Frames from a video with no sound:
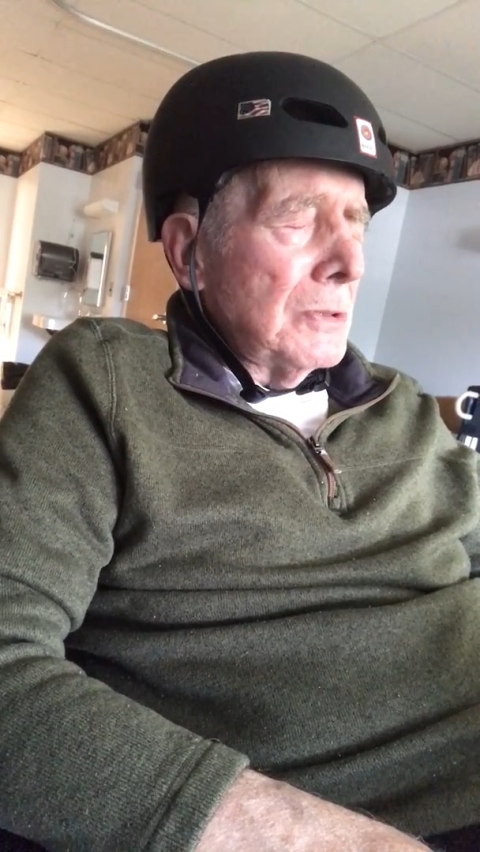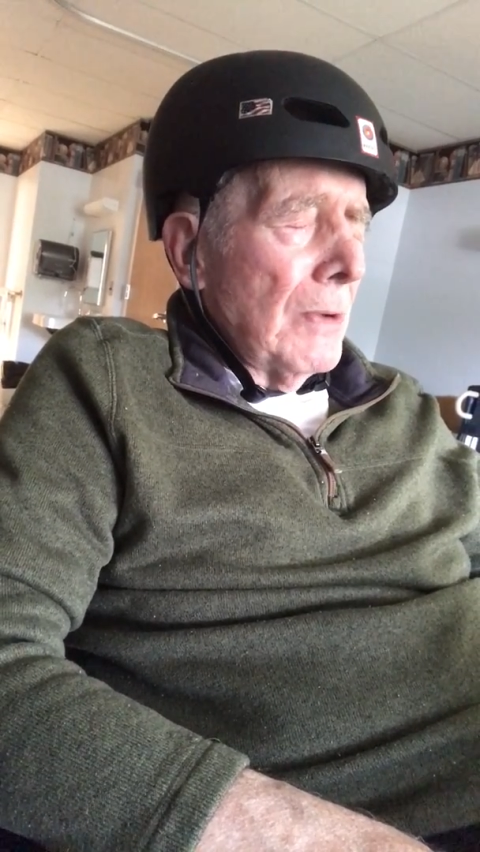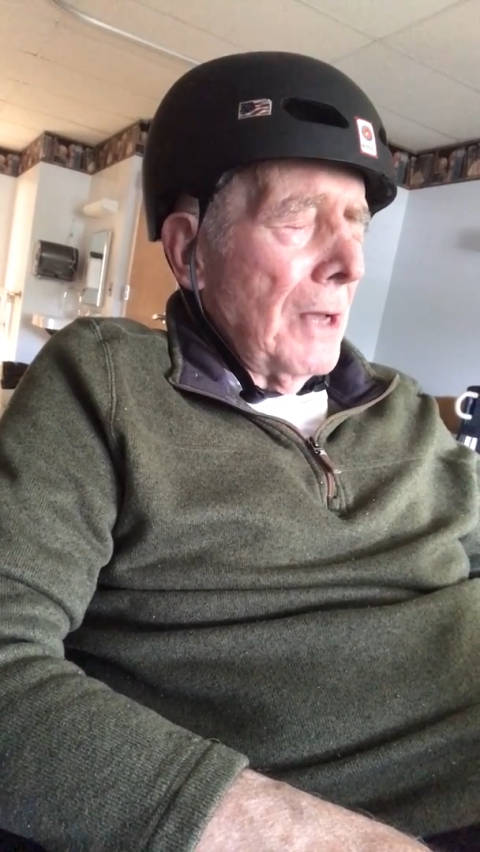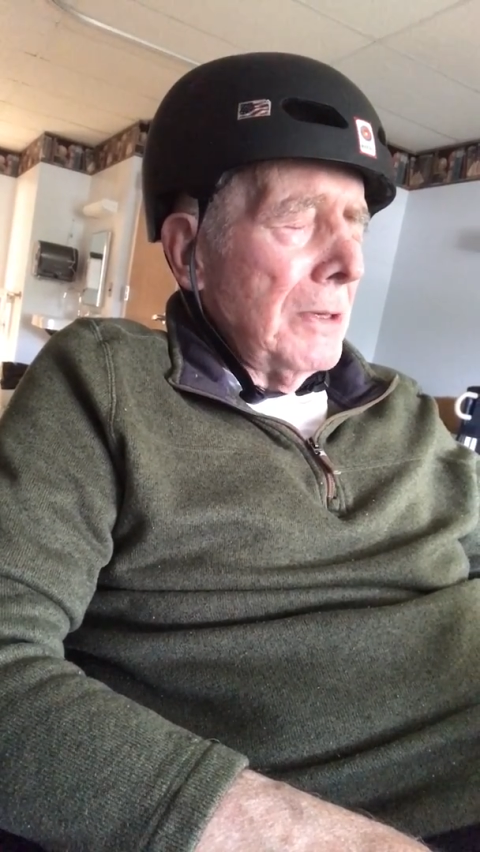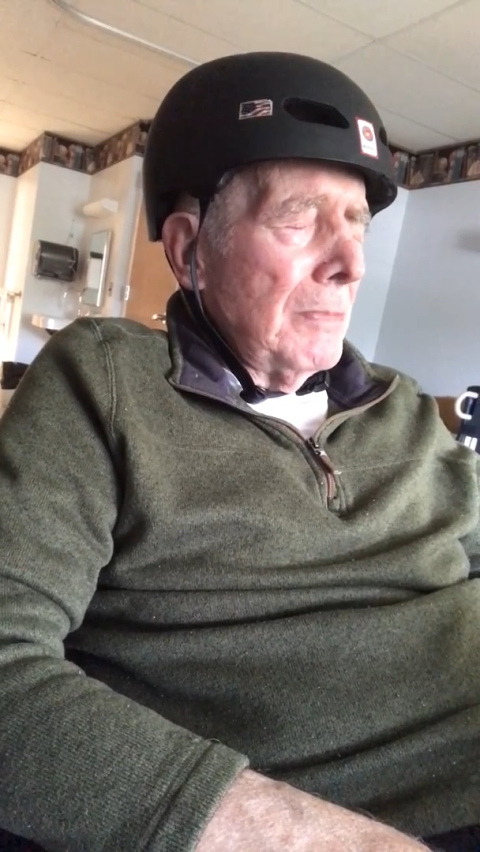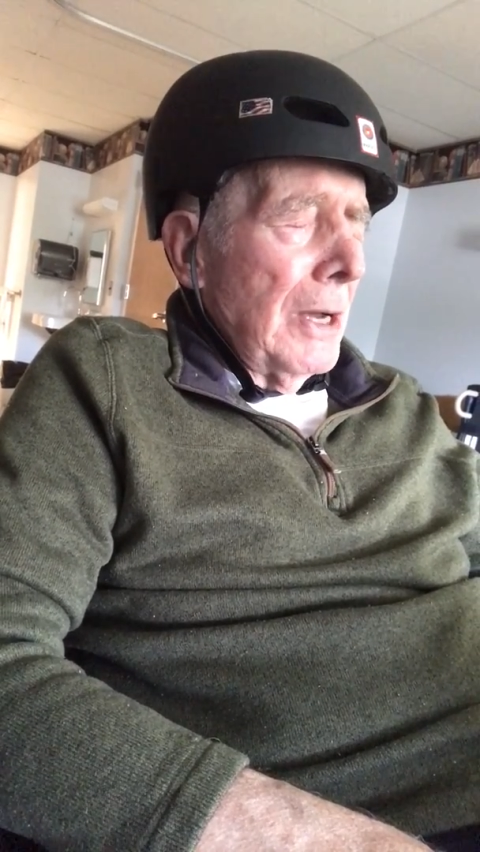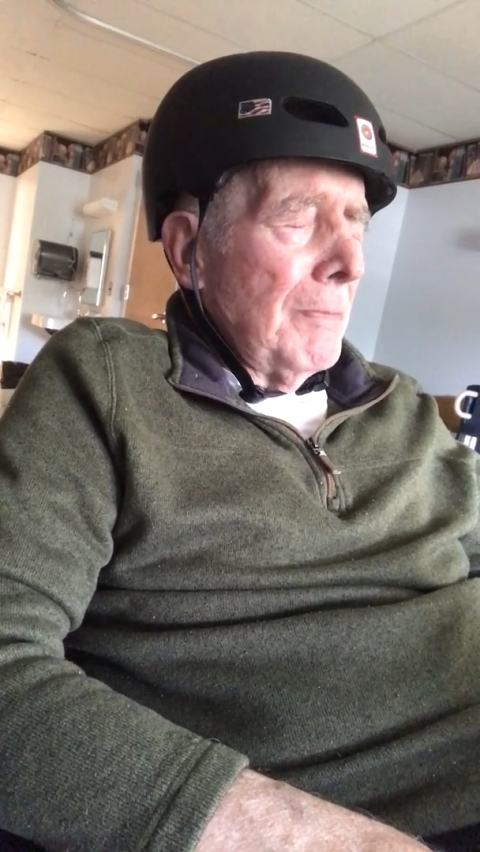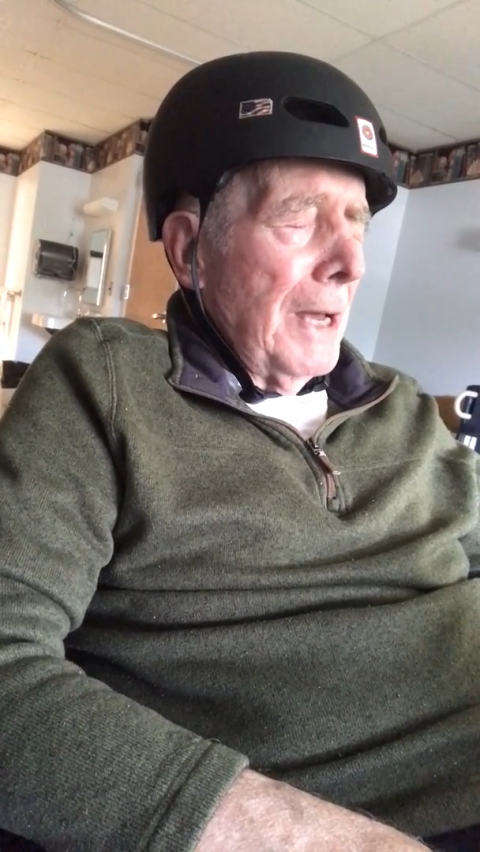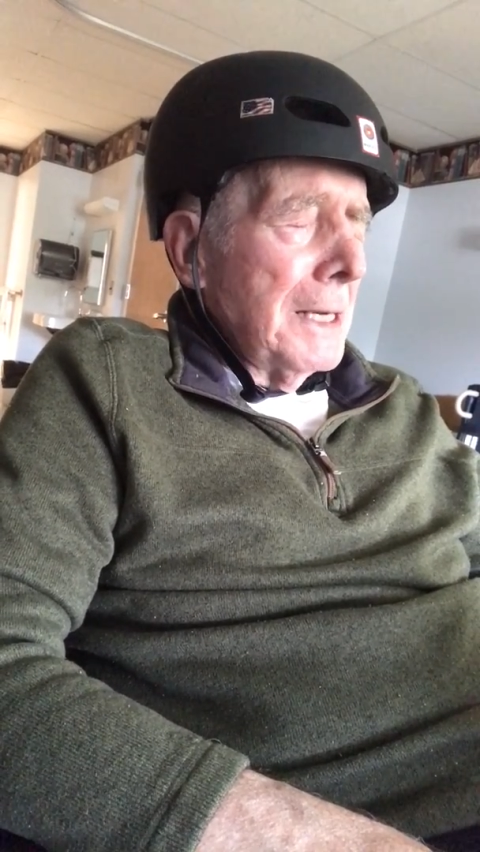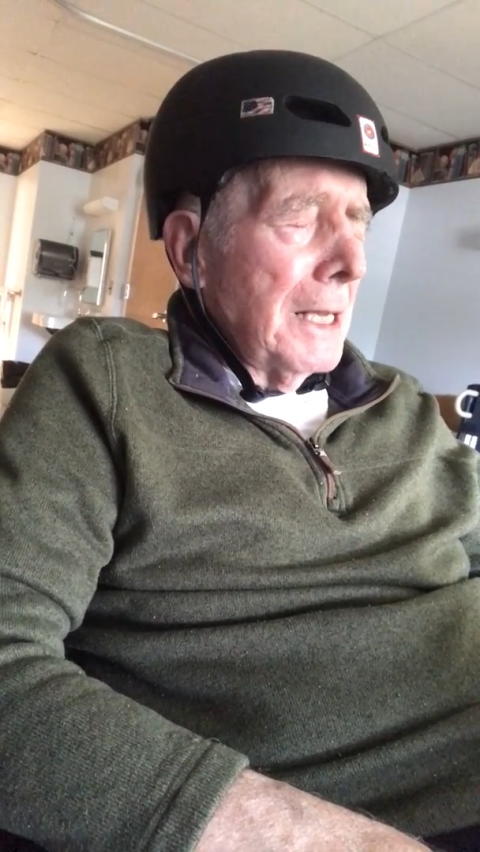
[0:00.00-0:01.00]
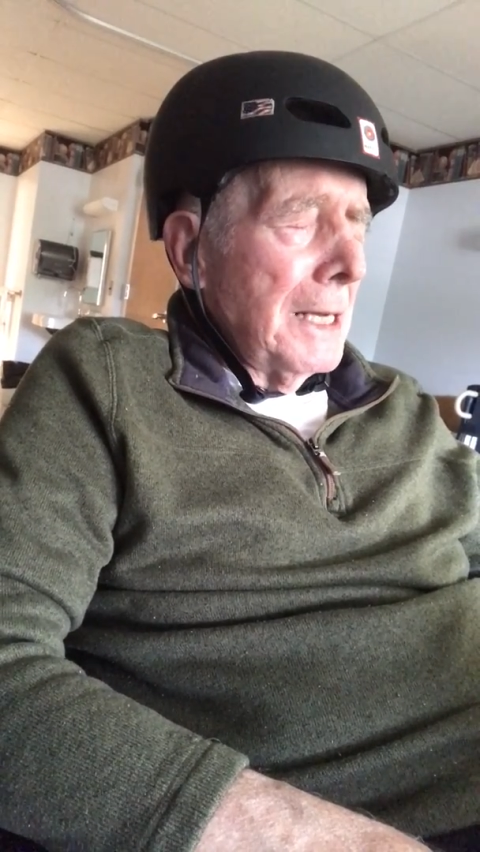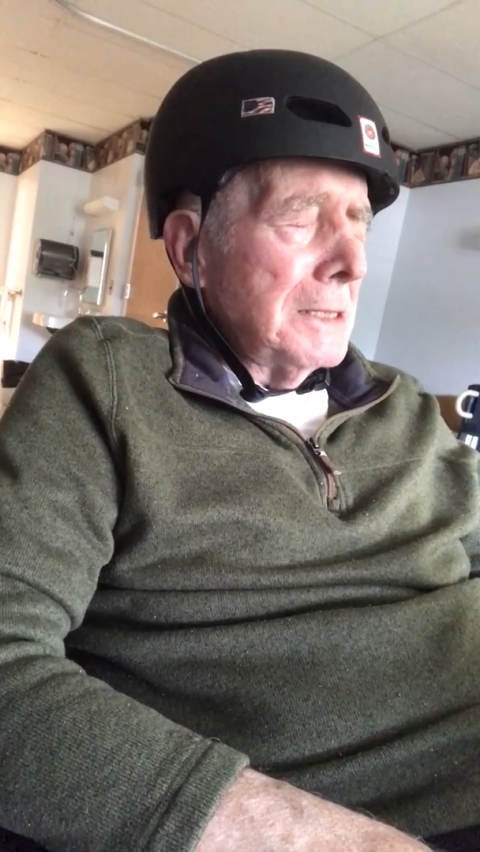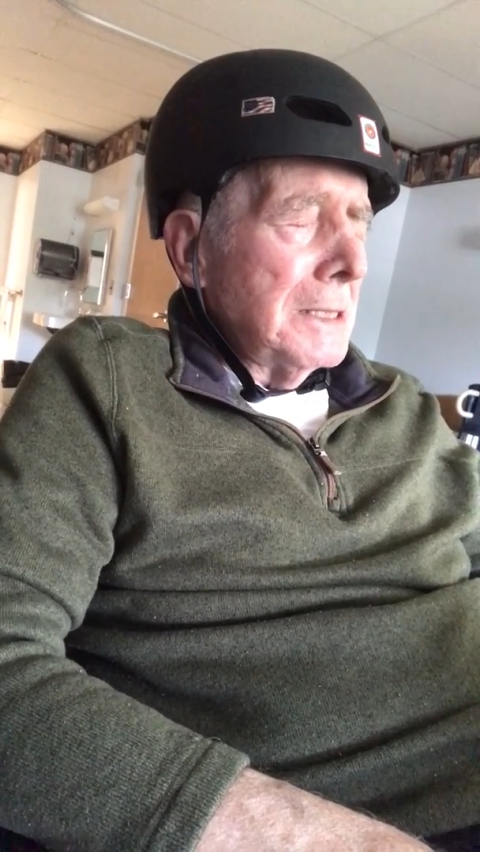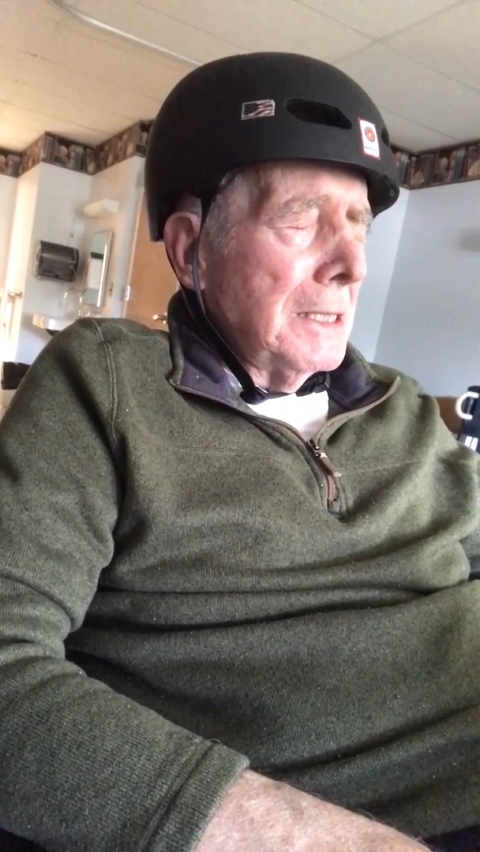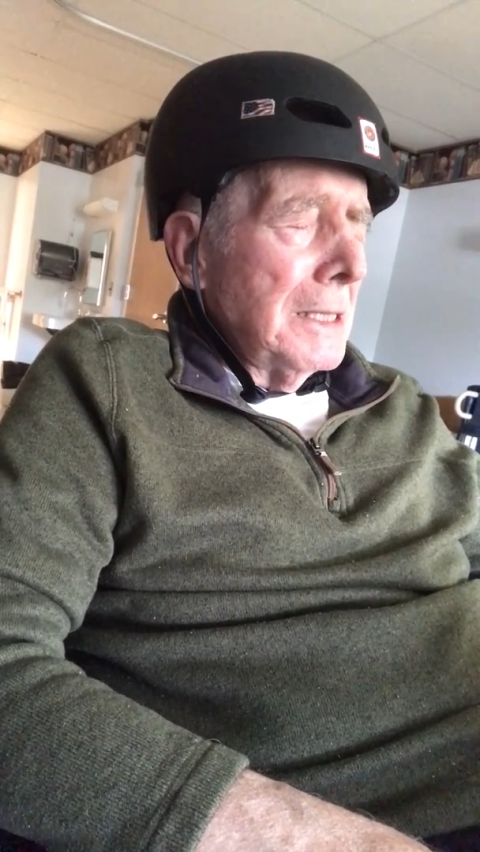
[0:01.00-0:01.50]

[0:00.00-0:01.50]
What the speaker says: surrounded by bad guys,